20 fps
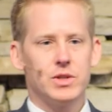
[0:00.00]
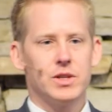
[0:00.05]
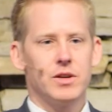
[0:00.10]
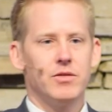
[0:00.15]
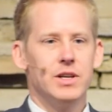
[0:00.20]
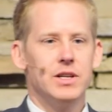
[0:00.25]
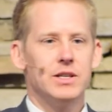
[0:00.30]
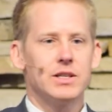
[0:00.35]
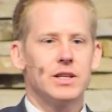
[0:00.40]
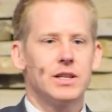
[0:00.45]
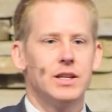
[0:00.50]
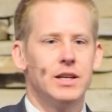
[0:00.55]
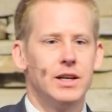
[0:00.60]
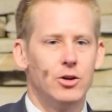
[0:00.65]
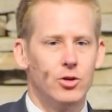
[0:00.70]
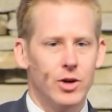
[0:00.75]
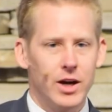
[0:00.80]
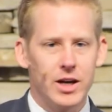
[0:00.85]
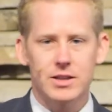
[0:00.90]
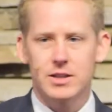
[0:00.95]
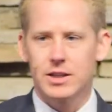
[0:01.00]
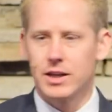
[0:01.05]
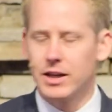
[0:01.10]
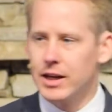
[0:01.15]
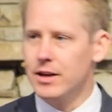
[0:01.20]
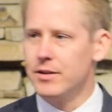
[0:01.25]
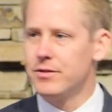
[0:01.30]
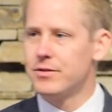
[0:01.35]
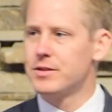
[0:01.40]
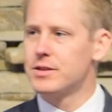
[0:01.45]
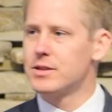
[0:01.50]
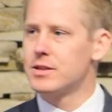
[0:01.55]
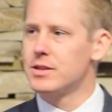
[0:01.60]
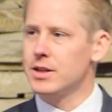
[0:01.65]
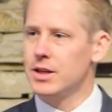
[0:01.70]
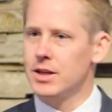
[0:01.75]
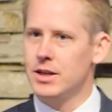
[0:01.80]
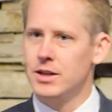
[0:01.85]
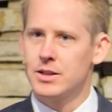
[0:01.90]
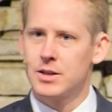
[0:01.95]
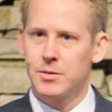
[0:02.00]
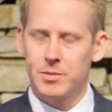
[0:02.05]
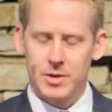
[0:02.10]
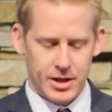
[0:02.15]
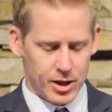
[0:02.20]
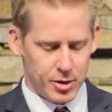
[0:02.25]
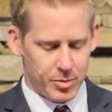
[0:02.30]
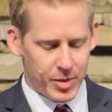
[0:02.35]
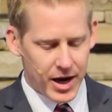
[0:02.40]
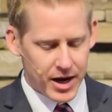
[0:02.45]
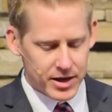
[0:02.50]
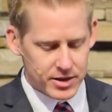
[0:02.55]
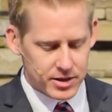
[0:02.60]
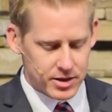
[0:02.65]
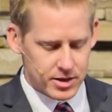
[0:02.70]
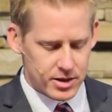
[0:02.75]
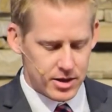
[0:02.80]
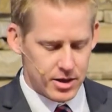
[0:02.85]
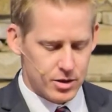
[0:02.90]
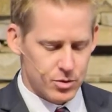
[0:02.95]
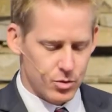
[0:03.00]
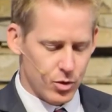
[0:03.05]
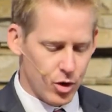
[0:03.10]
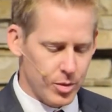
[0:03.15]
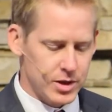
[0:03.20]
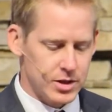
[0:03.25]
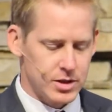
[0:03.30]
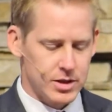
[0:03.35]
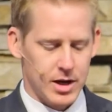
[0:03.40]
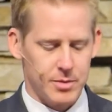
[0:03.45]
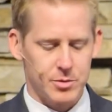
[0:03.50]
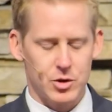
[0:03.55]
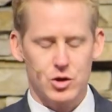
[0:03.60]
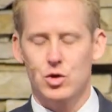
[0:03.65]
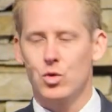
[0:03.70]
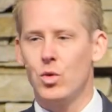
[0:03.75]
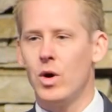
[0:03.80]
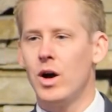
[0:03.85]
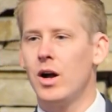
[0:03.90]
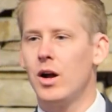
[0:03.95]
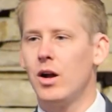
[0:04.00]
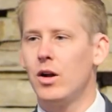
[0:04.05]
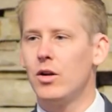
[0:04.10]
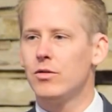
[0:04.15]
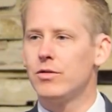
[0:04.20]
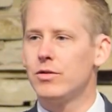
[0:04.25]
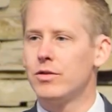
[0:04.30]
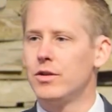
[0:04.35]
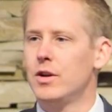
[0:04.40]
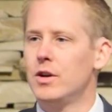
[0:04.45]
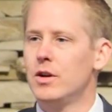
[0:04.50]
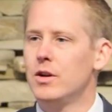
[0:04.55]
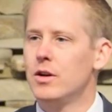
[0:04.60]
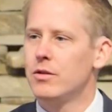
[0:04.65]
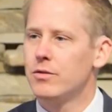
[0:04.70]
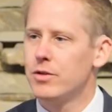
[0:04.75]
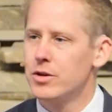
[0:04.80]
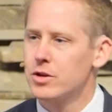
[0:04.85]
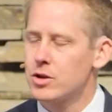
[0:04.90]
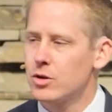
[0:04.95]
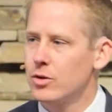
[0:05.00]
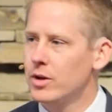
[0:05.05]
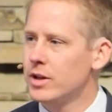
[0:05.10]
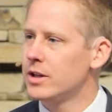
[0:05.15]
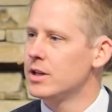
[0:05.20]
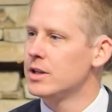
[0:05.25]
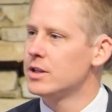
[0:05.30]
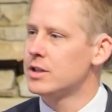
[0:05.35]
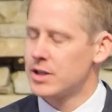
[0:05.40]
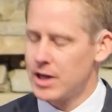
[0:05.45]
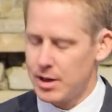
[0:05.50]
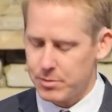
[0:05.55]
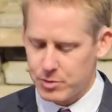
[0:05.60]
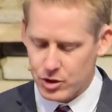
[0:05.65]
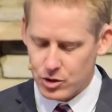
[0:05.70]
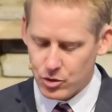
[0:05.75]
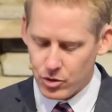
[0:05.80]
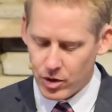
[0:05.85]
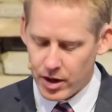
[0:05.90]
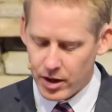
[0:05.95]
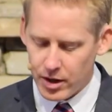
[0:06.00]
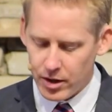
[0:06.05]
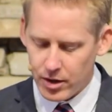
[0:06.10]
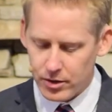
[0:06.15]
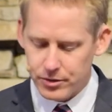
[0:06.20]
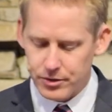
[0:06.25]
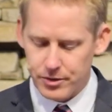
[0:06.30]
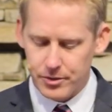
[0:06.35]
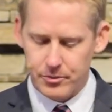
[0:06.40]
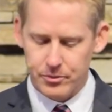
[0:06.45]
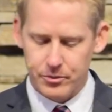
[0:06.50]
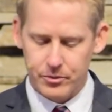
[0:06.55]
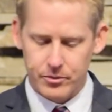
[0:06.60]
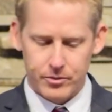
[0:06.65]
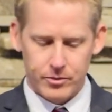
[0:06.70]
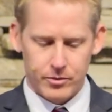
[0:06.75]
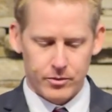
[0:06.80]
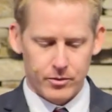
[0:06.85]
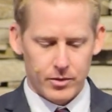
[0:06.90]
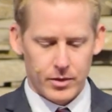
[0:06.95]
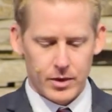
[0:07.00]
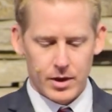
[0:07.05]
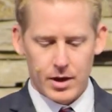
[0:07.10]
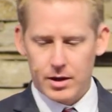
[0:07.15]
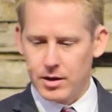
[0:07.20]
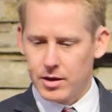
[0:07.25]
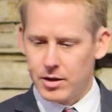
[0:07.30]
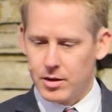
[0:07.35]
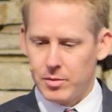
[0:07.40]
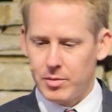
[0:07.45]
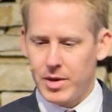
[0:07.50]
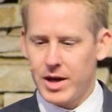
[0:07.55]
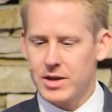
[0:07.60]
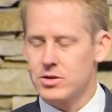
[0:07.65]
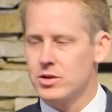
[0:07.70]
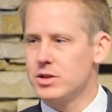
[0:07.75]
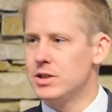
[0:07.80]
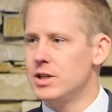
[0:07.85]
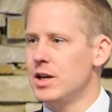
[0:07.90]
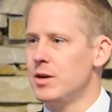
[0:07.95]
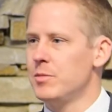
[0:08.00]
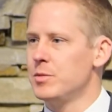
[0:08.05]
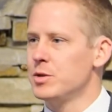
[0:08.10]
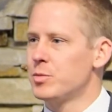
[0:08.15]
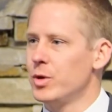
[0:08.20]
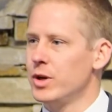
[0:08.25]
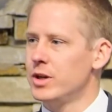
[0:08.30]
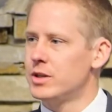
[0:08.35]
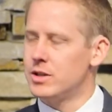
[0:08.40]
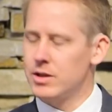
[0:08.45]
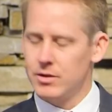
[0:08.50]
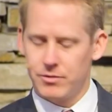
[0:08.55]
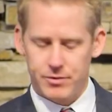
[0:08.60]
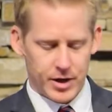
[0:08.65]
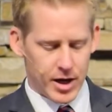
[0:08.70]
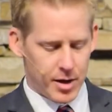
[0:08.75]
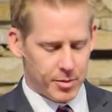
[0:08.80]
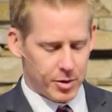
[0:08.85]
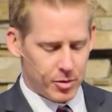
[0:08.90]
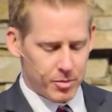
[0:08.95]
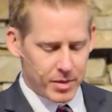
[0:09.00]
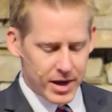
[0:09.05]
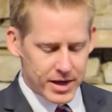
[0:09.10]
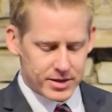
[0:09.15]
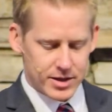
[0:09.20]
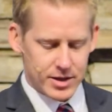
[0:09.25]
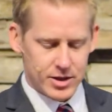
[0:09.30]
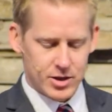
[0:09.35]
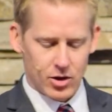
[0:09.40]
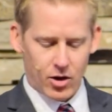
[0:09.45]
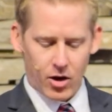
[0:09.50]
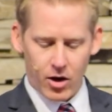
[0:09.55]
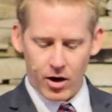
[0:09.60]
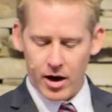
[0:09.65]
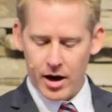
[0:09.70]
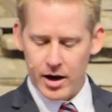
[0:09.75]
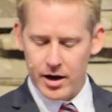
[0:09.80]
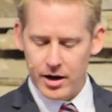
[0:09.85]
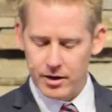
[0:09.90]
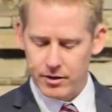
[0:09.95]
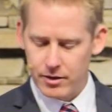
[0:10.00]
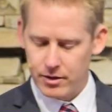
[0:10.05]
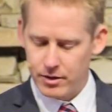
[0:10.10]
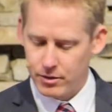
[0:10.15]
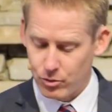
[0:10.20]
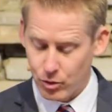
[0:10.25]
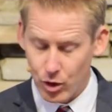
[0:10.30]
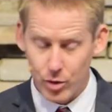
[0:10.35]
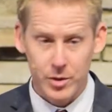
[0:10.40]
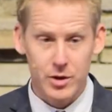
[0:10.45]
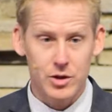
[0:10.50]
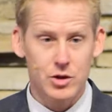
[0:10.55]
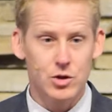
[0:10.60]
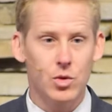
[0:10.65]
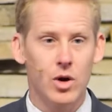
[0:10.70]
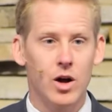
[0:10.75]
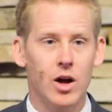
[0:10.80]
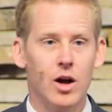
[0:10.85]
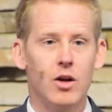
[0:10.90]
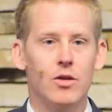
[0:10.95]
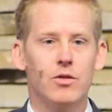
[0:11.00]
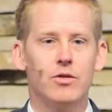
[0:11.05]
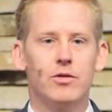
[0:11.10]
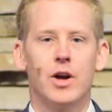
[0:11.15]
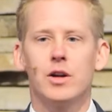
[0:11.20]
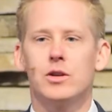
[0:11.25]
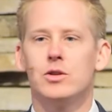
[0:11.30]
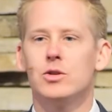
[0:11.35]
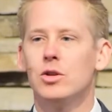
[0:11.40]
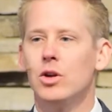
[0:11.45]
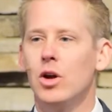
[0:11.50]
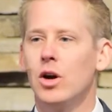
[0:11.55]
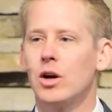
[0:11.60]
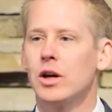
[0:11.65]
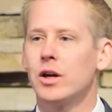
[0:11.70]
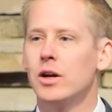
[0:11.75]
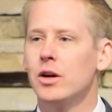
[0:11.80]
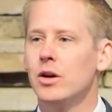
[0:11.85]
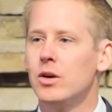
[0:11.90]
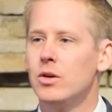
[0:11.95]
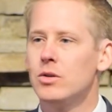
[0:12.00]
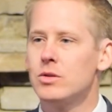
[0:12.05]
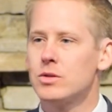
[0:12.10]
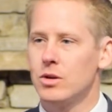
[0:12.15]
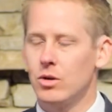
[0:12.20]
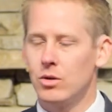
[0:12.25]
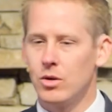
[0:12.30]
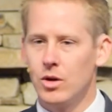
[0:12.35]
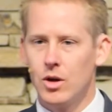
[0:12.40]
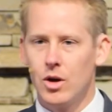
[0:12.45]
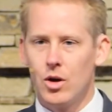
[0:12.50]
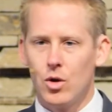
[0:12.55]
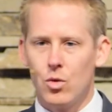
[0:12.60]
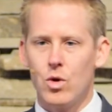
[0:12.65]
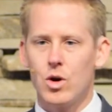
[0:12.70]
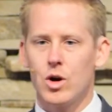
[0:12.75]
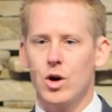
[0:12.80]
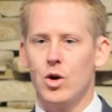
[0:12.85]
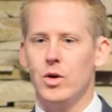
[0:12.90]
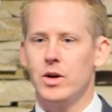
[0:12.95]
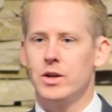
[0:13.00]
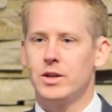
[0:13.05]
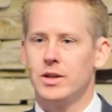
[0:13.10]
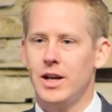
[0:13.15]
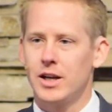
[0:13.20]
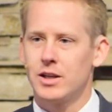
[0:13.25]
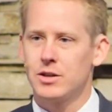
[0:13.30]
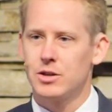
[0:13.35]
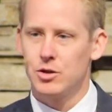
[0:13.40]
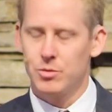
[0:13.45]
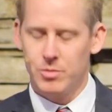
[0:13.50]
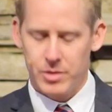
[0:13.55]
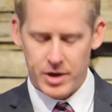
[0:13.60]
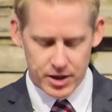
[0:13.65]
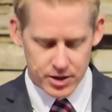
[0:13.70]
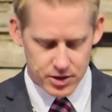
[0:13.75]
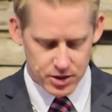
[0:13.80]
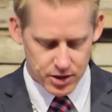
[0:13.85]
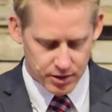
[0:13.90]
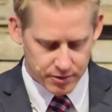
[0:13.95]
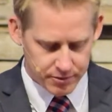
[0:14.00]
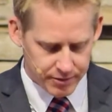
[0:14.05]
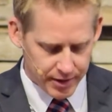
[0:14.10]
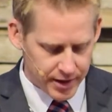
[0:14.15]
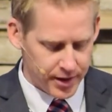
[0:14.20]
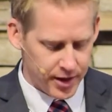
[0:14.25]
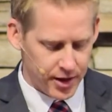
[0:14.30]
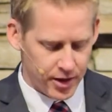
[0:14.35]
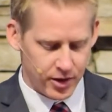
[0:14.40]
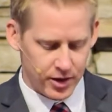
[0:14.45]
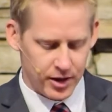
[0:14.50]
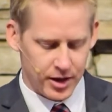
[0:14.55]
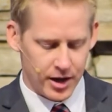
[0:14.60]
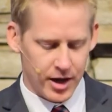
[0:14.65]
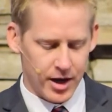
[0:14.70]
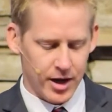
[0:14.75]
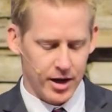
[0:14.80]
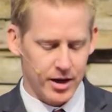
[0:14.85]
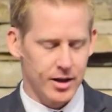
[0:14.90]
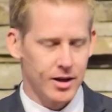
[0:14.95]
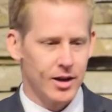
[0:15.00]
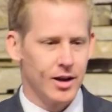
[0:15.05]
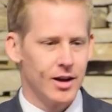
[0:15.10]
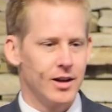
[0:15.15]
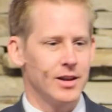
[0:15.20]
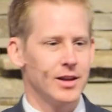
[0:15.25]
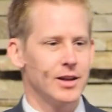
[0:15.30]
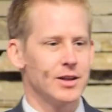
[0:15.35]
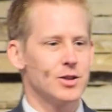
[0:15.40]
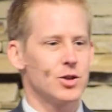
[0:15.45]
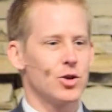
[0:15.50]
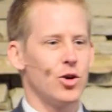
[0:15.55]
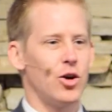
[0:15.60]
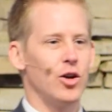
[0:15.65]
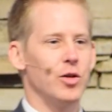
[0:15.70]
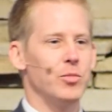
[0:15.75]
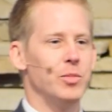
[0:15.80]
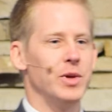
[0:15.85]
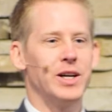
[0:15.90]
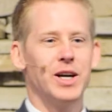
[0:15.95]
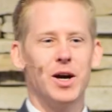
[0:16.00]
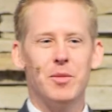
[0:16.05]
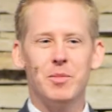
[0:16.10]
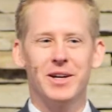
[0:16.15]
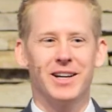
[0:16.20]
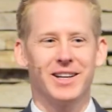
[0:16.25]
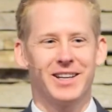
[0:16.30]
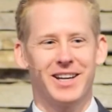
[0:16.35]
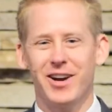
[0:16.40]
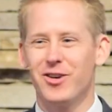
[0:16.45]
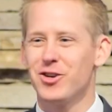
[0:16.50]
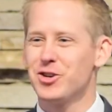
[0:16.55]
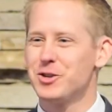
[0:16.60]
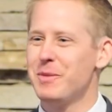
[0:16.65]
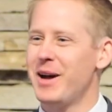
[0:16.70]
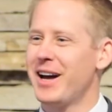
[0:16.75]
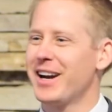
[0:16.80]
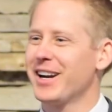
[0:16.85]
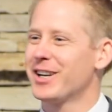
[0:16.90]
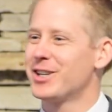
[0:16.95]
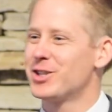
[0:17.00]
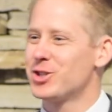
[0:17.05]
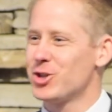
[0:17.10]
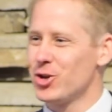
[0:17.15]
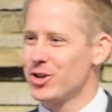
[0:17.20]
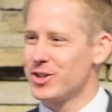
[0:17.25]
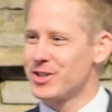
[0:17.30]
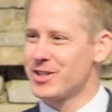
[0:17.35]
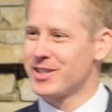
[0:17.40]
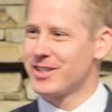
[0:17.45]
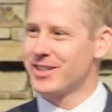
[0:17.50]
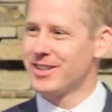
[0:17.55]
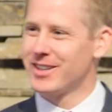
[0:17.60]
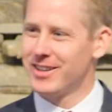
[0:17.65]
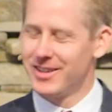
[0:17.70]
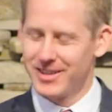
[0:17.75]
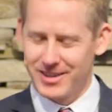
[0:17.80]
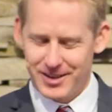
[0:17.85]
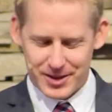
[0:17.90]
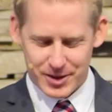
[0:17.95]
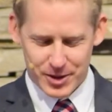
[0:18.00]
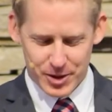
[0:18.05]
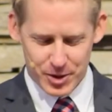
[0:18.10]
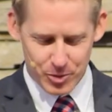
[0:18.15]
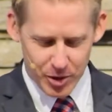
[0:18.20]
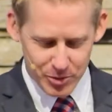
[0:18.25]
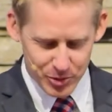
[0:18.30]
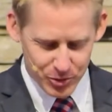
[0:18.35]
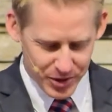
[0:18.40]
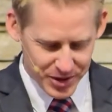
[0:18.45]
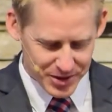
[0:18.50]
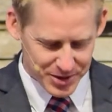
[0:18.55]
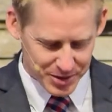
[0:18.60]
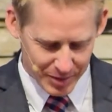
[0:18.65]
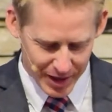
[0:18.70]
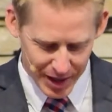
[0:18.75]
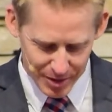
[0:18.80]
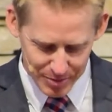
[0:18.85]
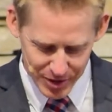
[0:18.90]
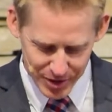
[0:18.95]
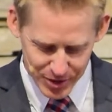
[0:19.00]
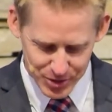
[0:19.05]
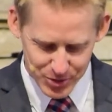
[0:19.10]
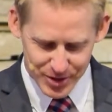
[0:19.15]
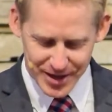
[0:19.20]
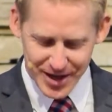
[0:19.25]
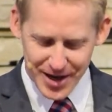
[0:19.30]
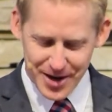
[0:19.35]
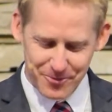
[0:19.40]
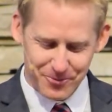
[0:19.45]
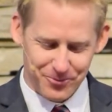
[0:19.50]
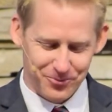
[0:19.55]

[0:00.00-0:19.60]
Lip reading: of these grace gifts in some of the other passages, Romans chapter 12, 1 Corinthians chapter 12. Pastor Tim has preached a phenomenal message on Romans 12 not too long ago, so won't go into that too much. You can find that online. I think it's called Becoming a Charismatic Church. You probably raised some eyebrows with that.